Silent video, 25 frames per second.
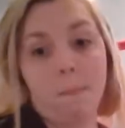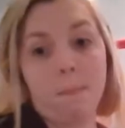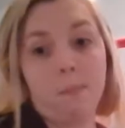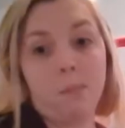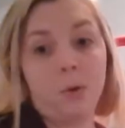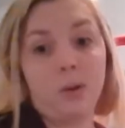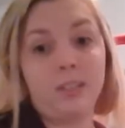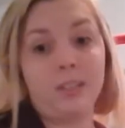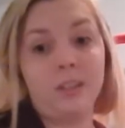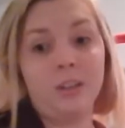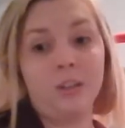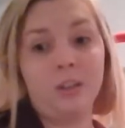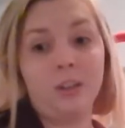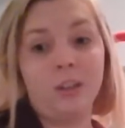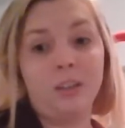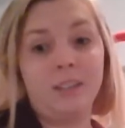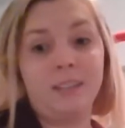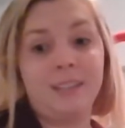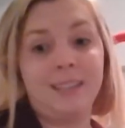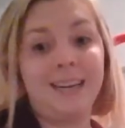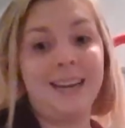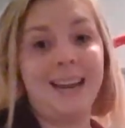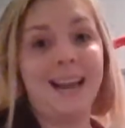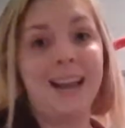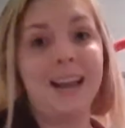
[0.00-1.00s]
Boys and girls,
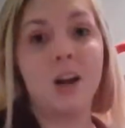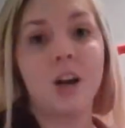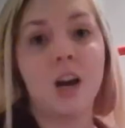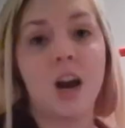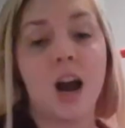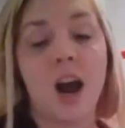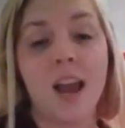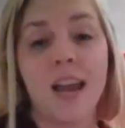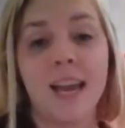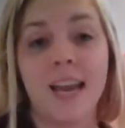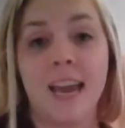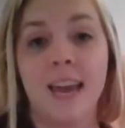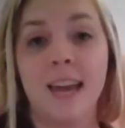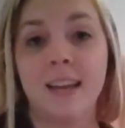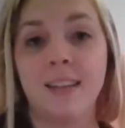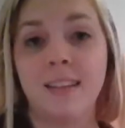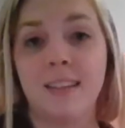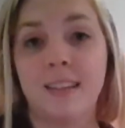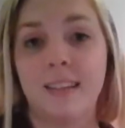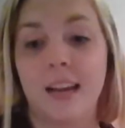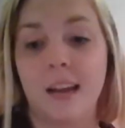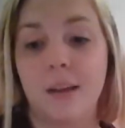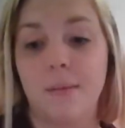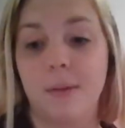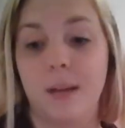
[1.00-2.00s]
today our I can
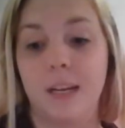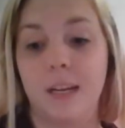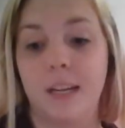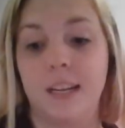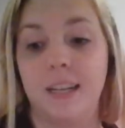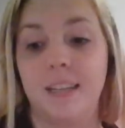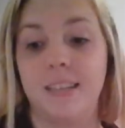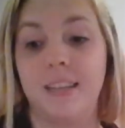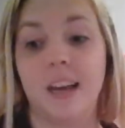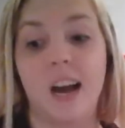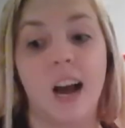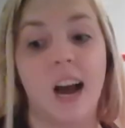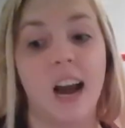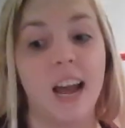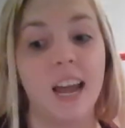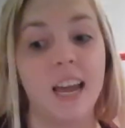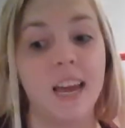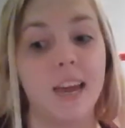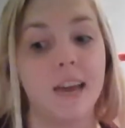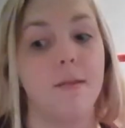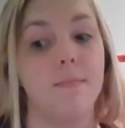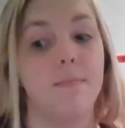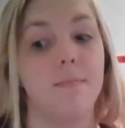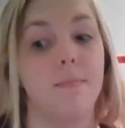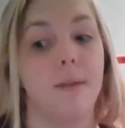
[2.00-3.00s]
statement is I
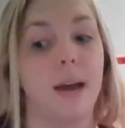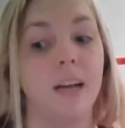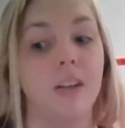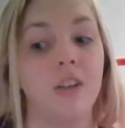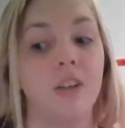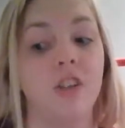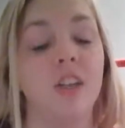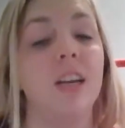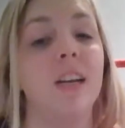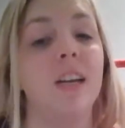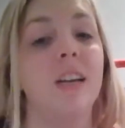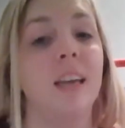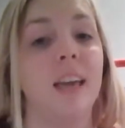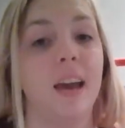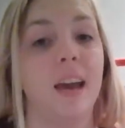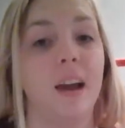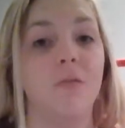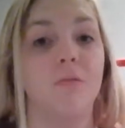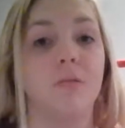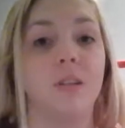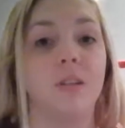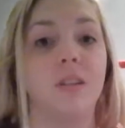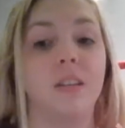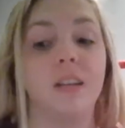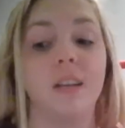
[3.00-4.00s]
can match and
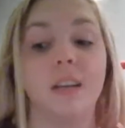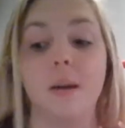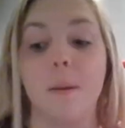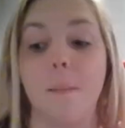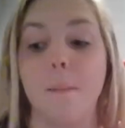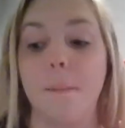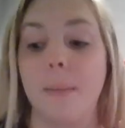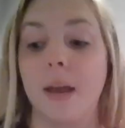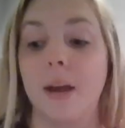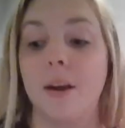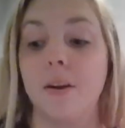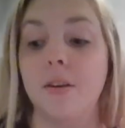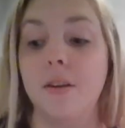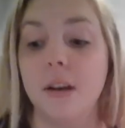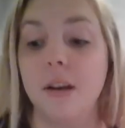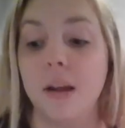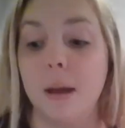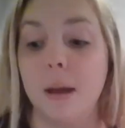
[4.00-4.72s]
count to compare